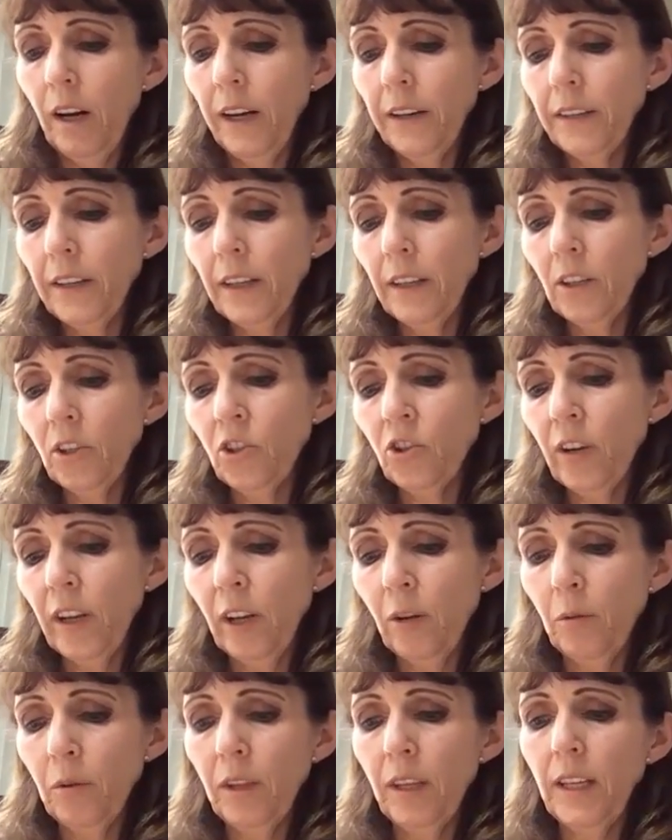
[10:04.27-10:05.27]
I think the
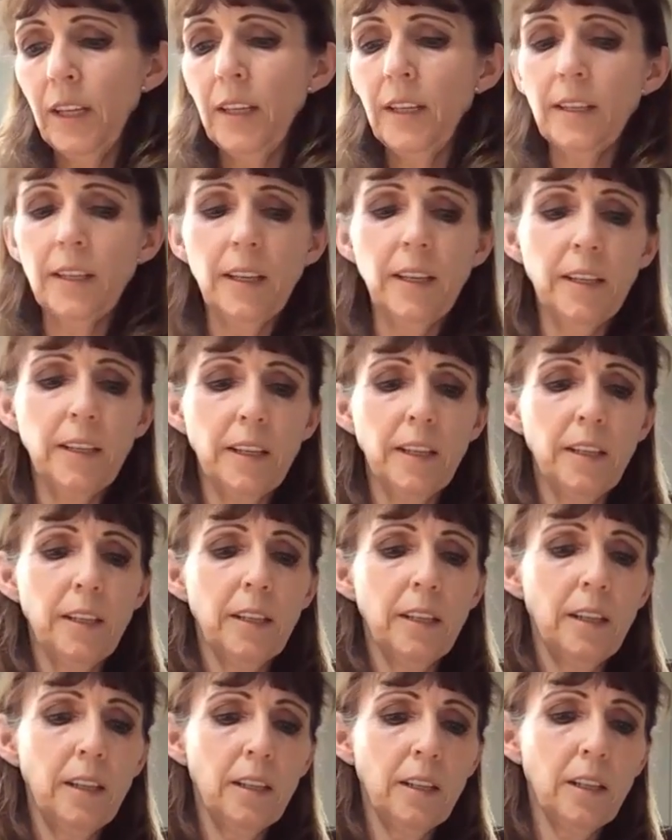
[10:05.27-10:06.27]
trick with these
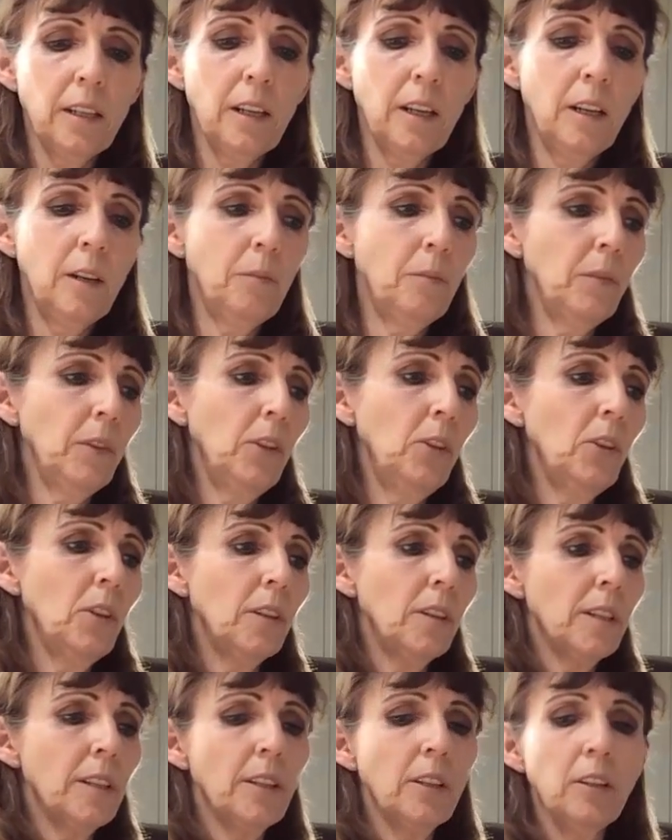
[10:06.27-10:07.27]
is that you
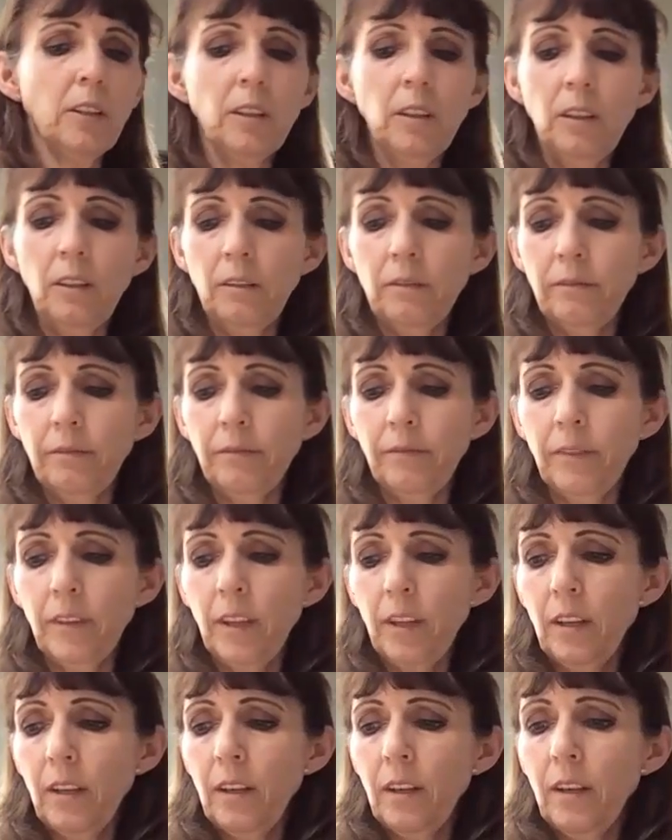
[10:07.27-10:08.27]
can still,
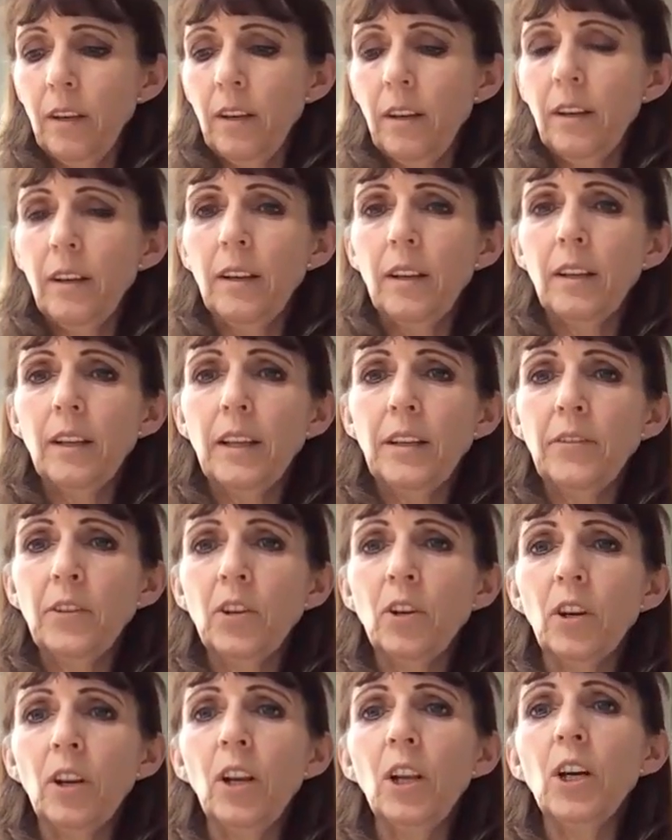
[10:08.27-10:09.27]
if
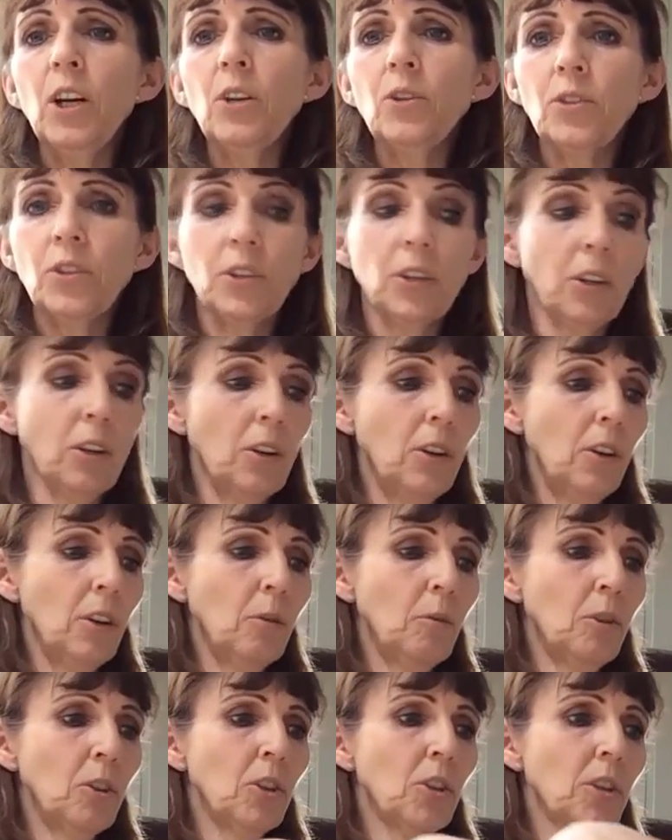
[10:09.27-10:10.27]
you've got loads to
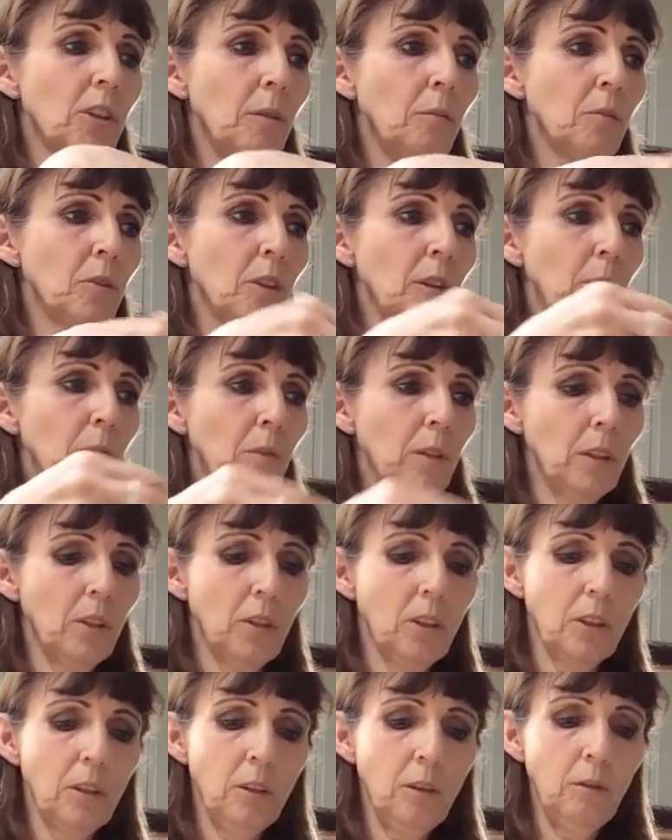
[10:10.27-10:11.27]
cook, which sometimes I
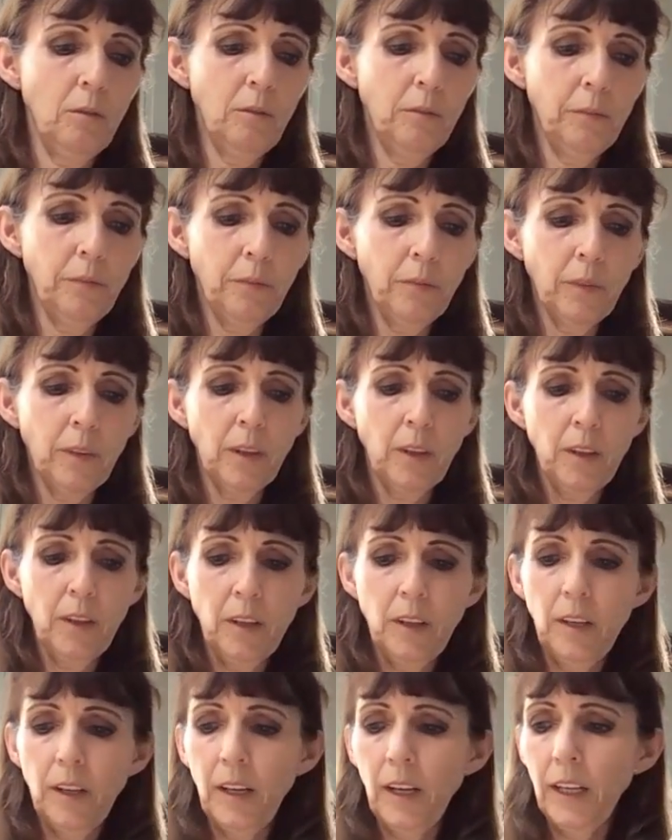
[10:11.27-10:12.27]
do,
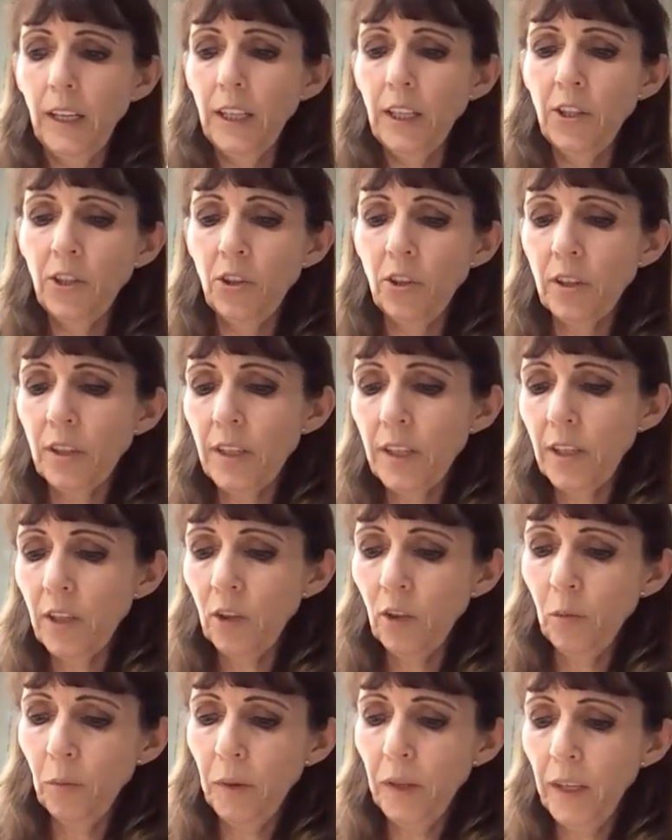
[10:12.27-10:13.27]
at least you can
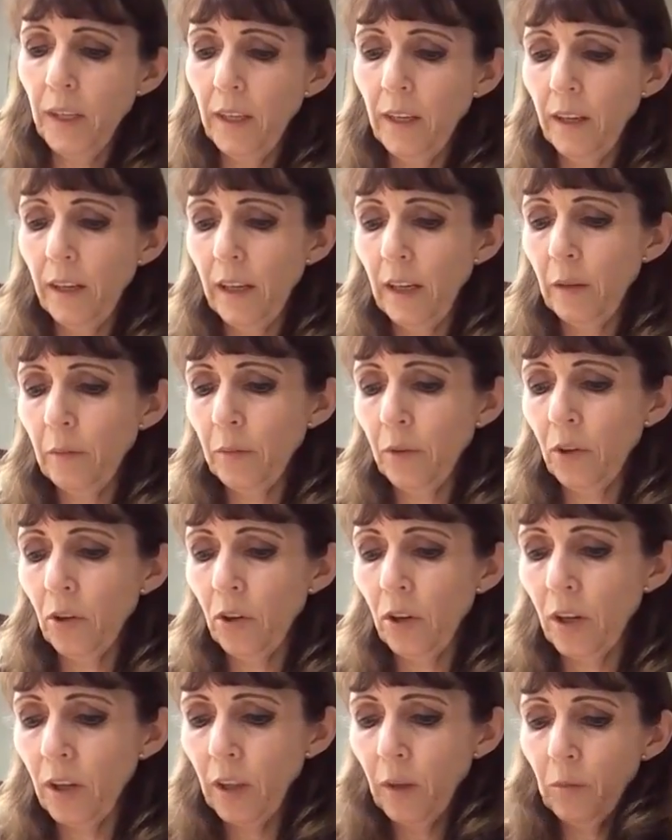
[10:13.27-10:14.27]
still be
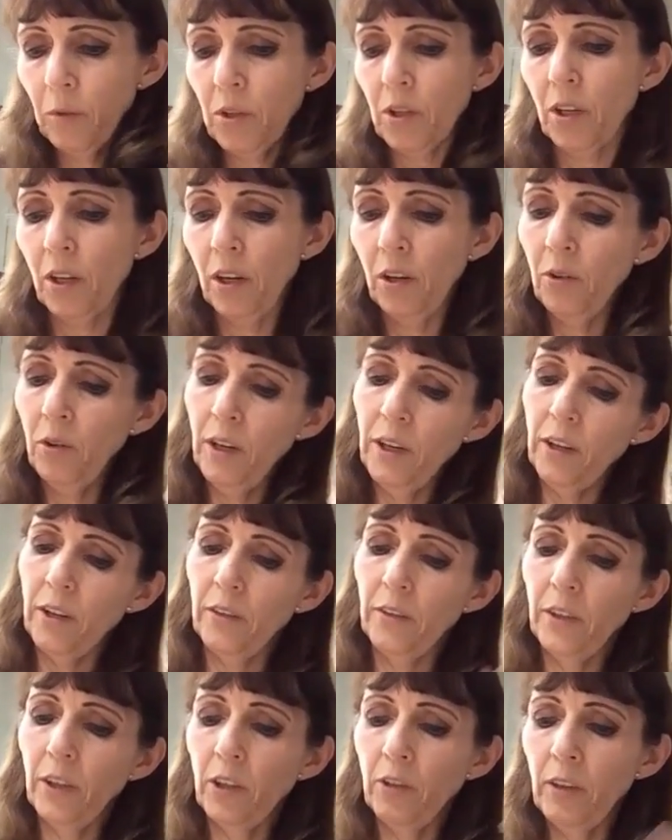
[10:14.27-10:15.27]
cooking them slowly
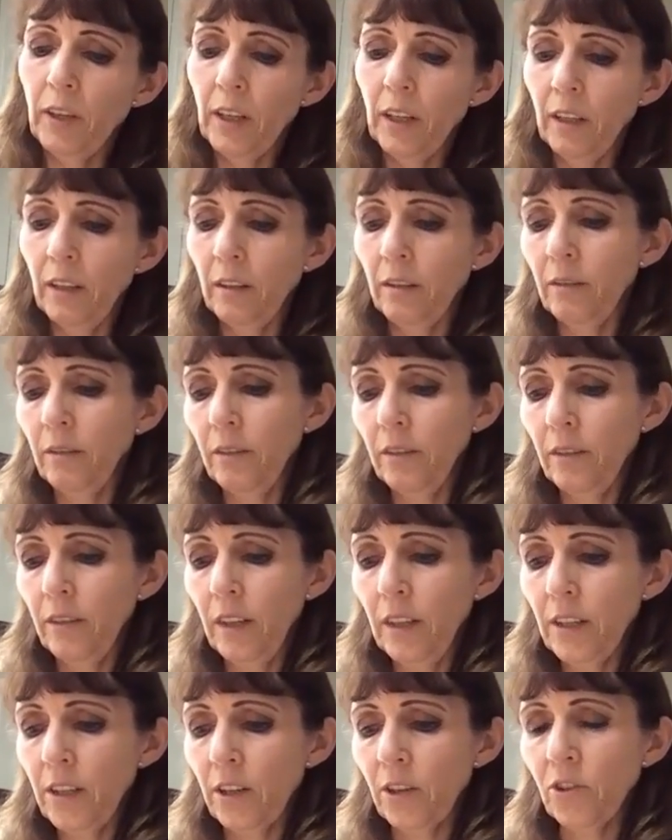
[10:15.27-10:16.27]
on the griddle,
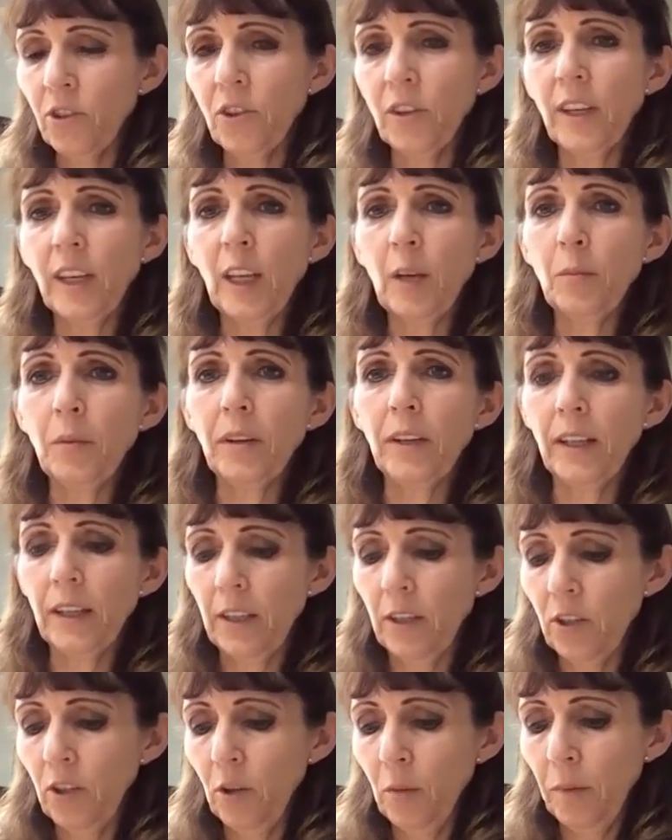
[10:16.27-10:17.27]
as long as you can keep an eye
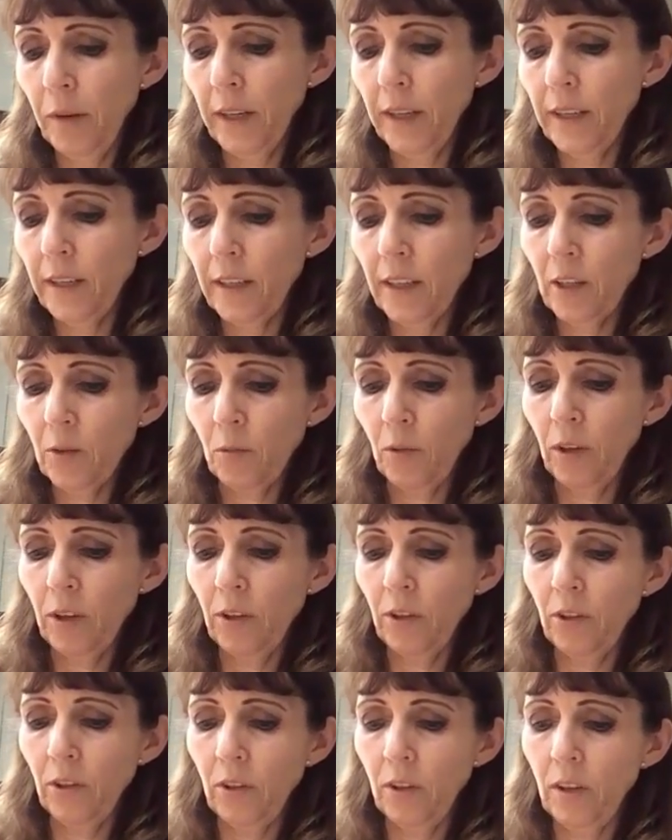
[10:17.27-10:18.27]
in two places while
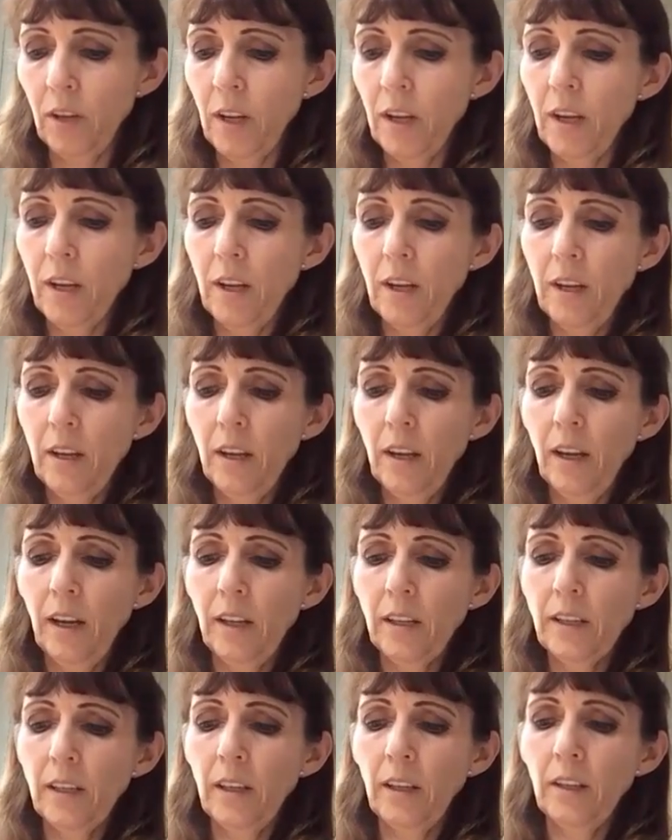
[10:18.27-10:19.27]
you're
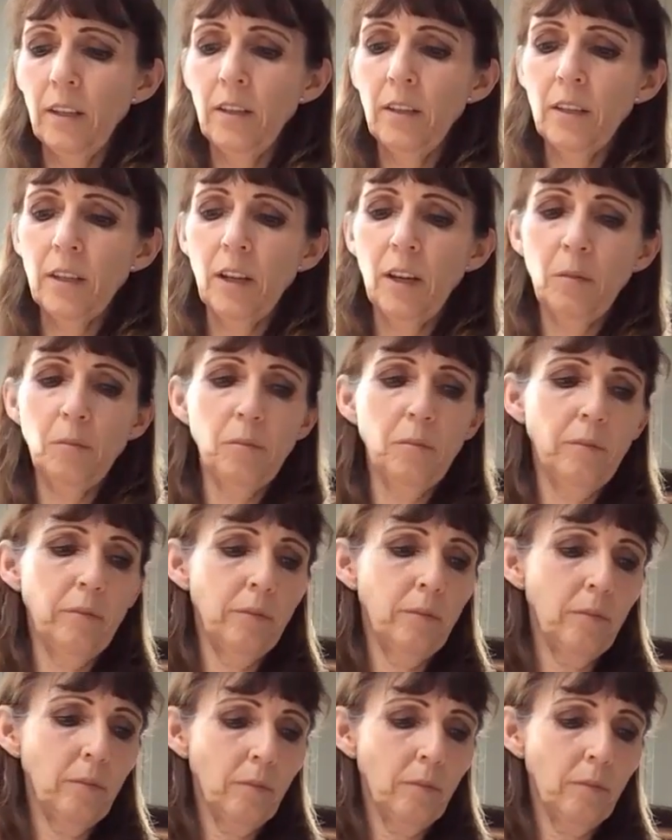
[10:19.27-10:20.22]
cutting and